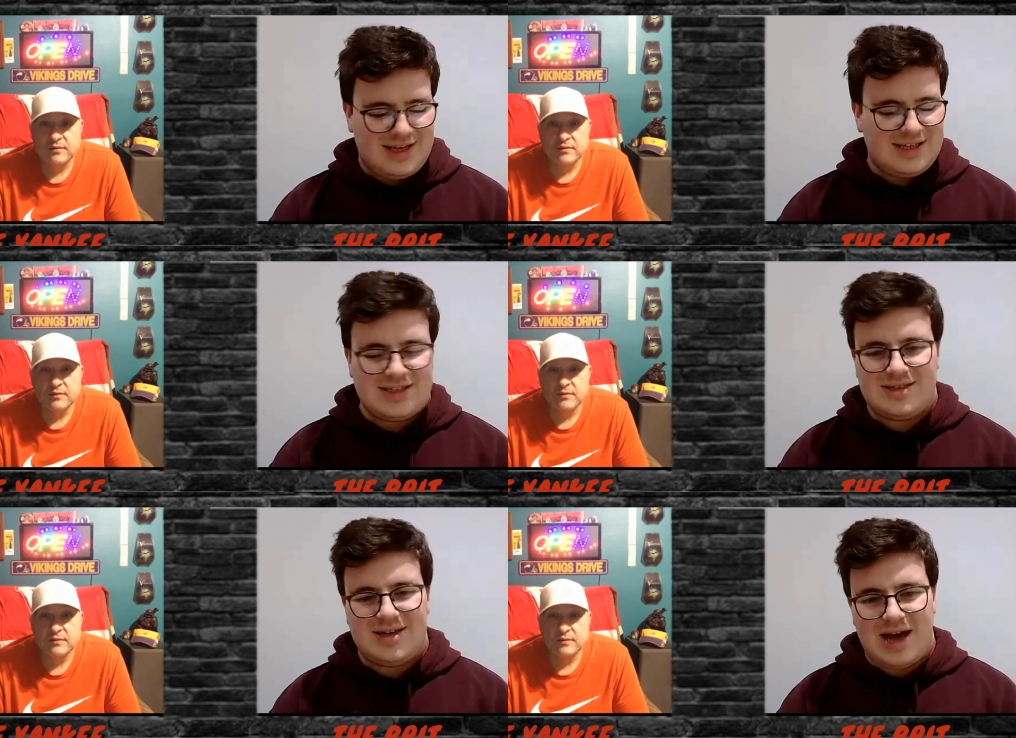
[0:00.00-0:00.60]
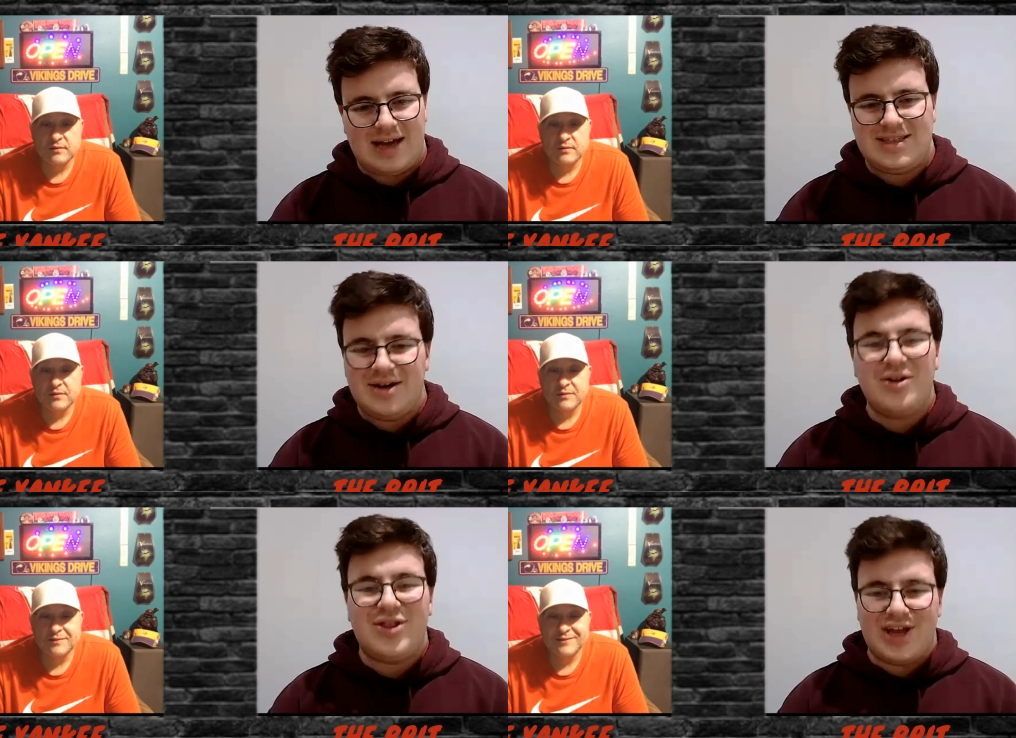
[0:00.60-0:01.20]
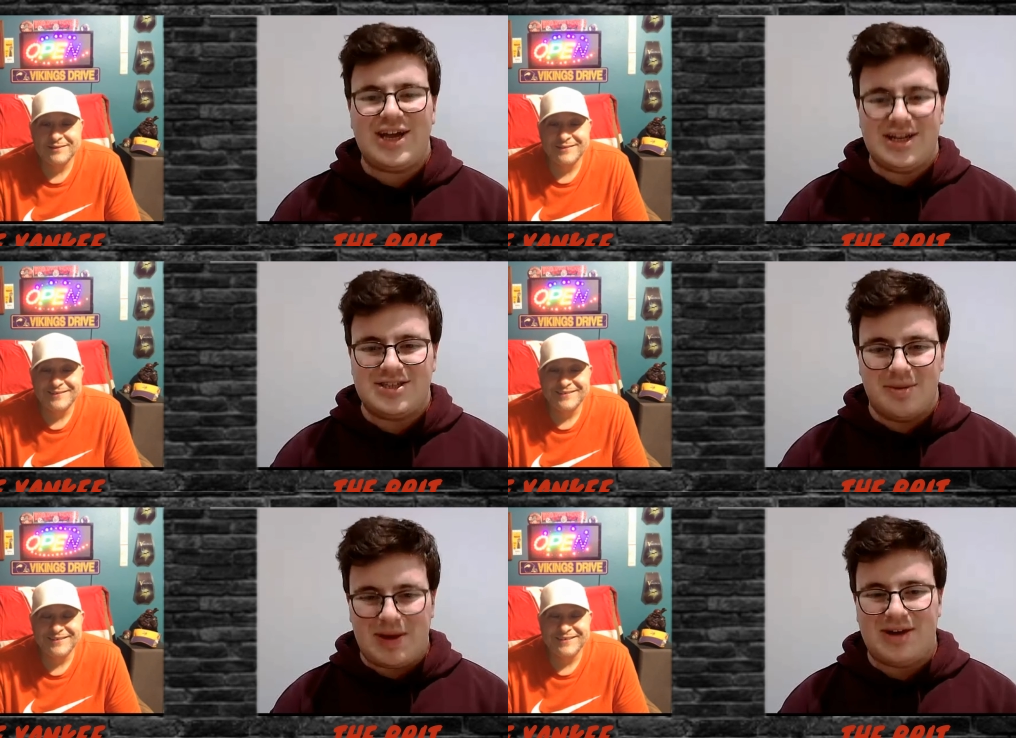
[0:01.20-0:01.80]
Speaker 1: it's I still think
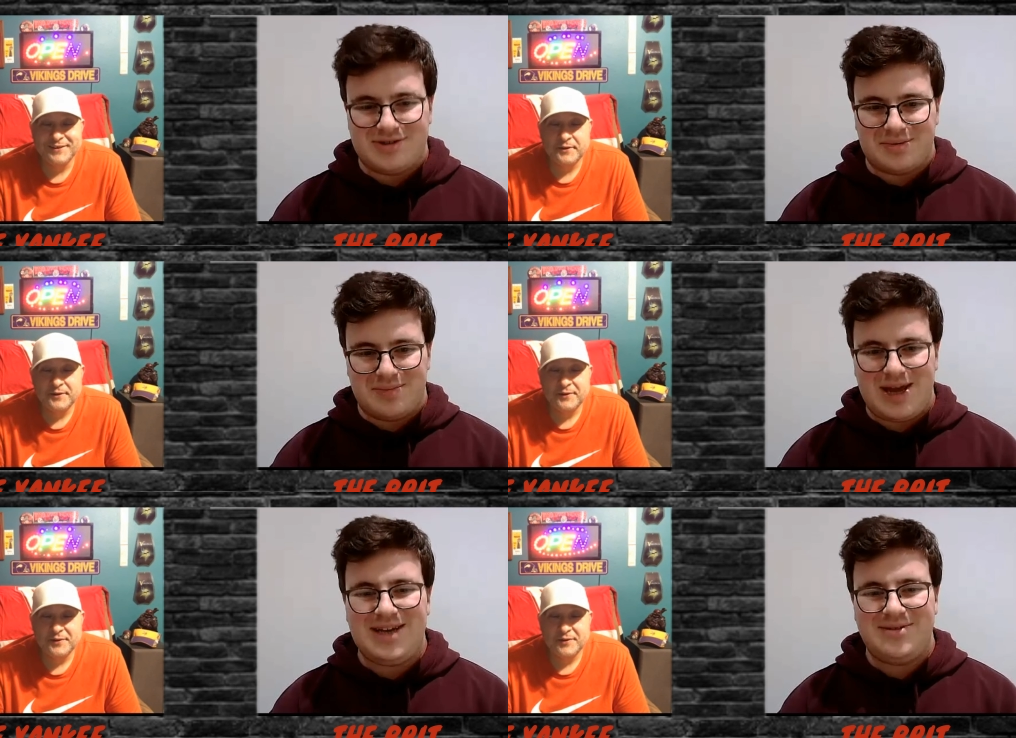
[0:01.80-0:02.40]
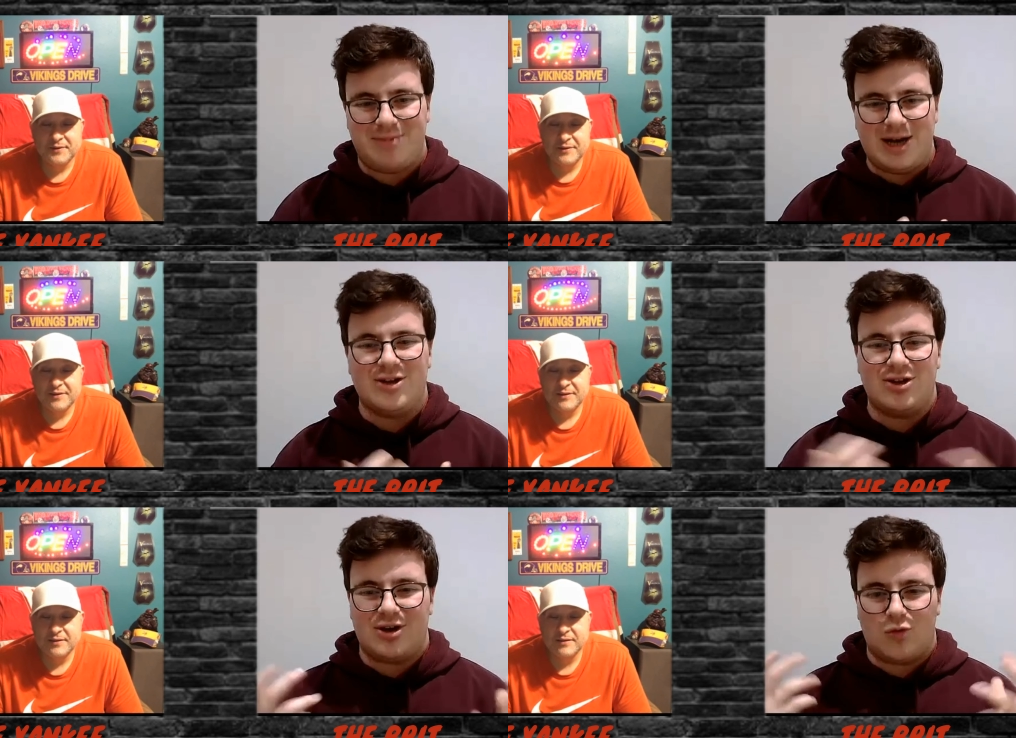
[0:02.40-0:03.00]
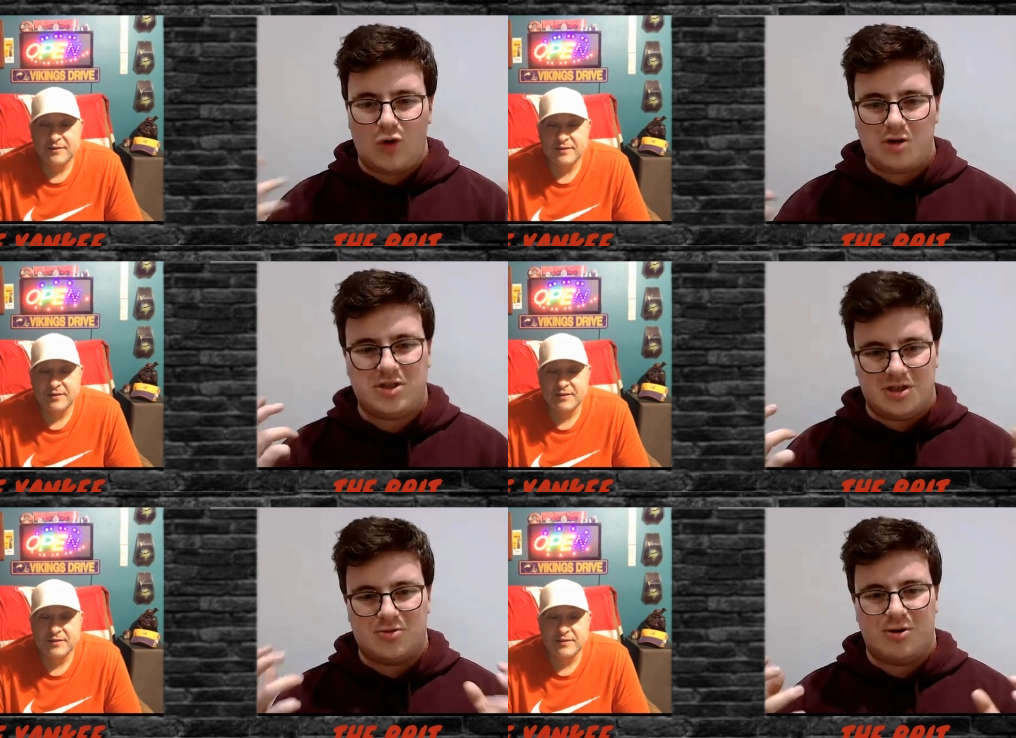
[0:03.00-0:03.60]
it's the Bills for me. When you look at
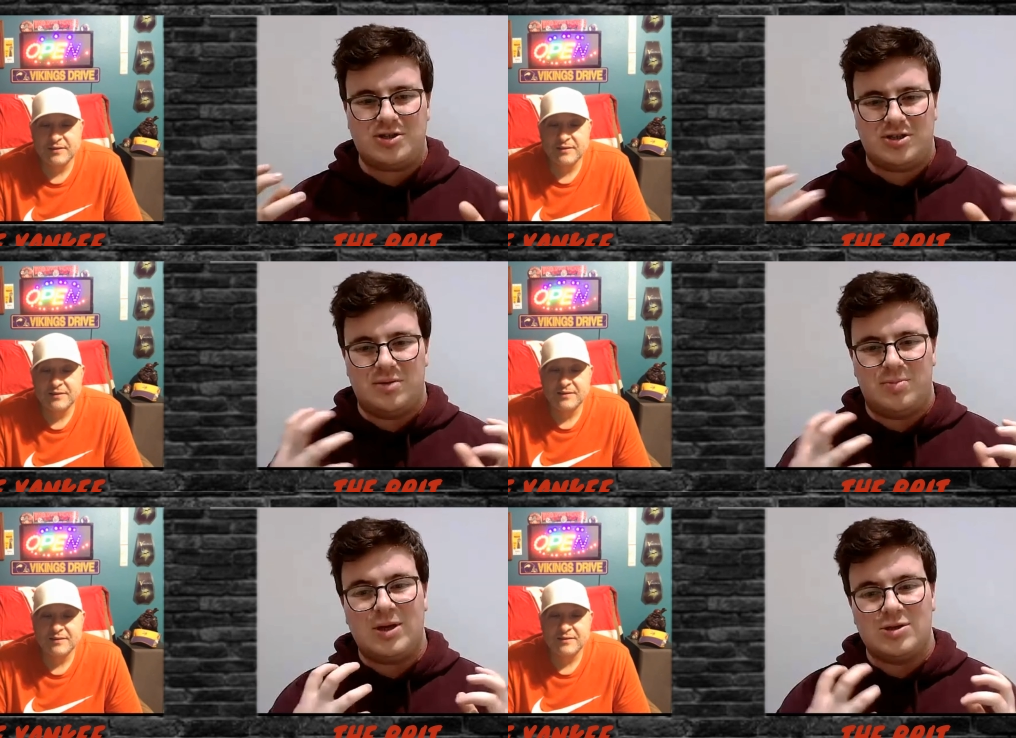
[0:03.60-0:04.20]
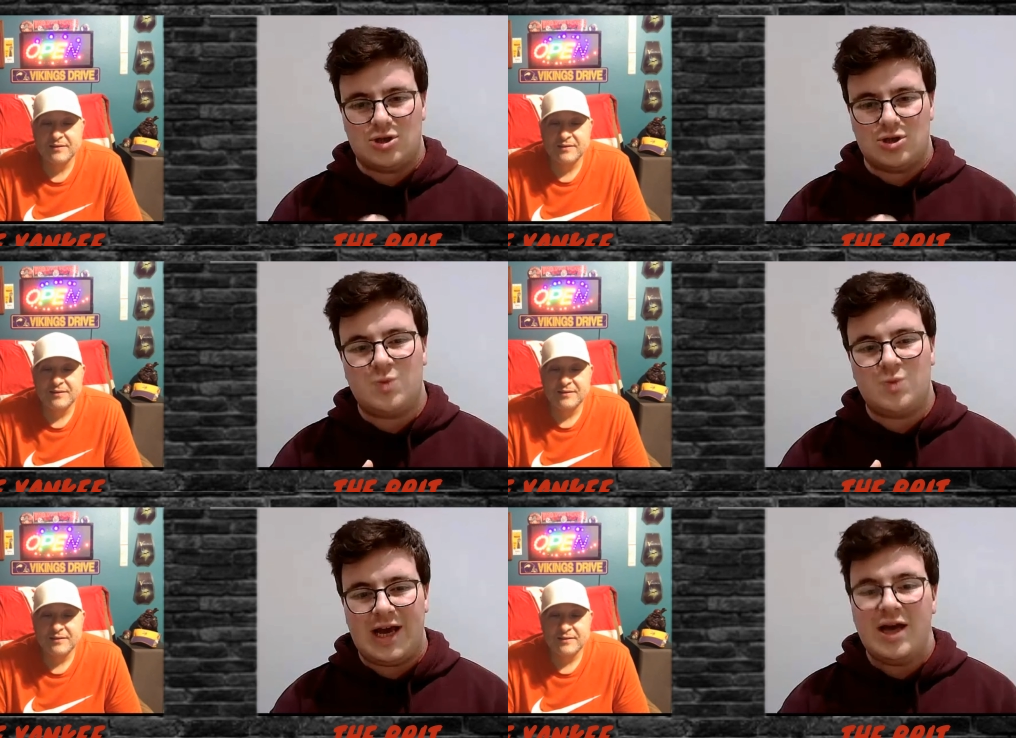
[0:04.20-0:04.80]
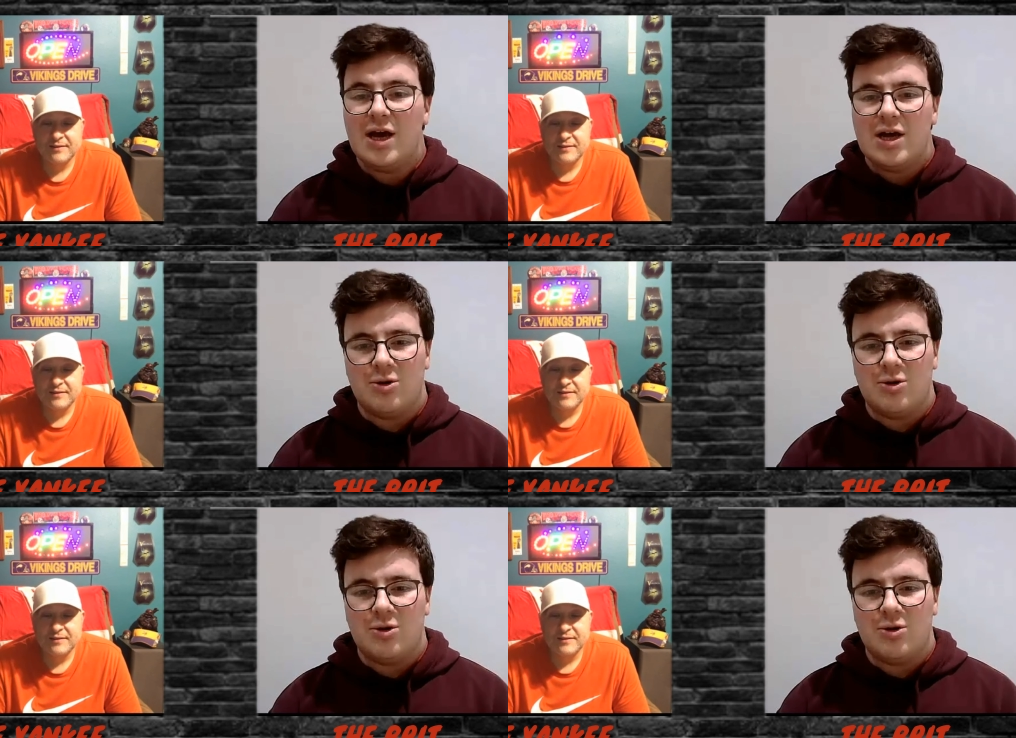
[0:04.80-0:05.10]
roster to roster, the Bills should win it.